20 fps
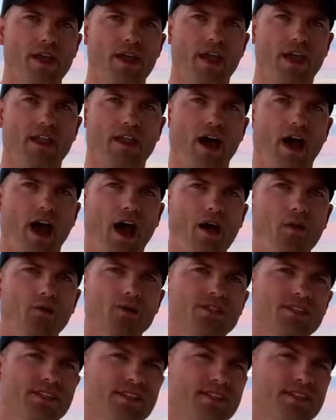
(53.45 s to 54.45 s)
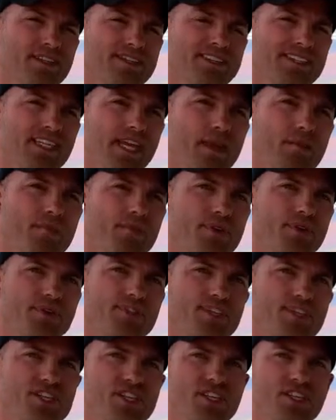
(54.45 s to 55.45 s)
And I was in the same
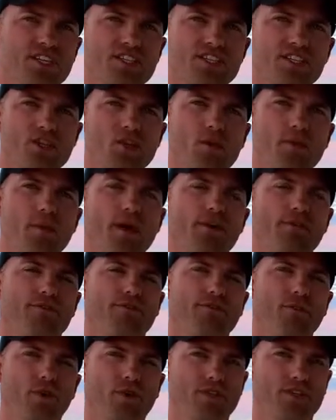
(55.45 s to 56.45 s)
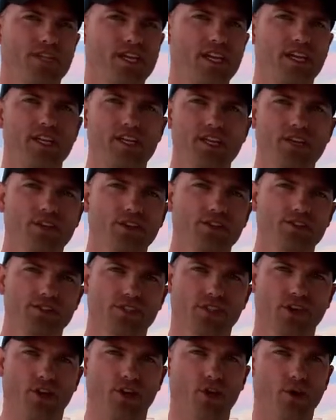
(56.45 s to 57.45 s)
position as you about 14 years
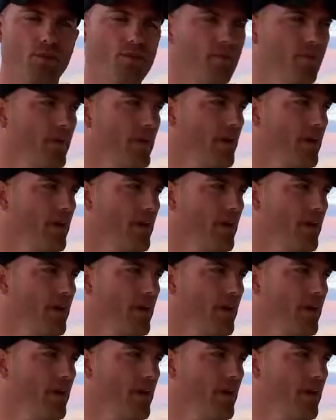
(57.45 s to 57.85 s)
ago.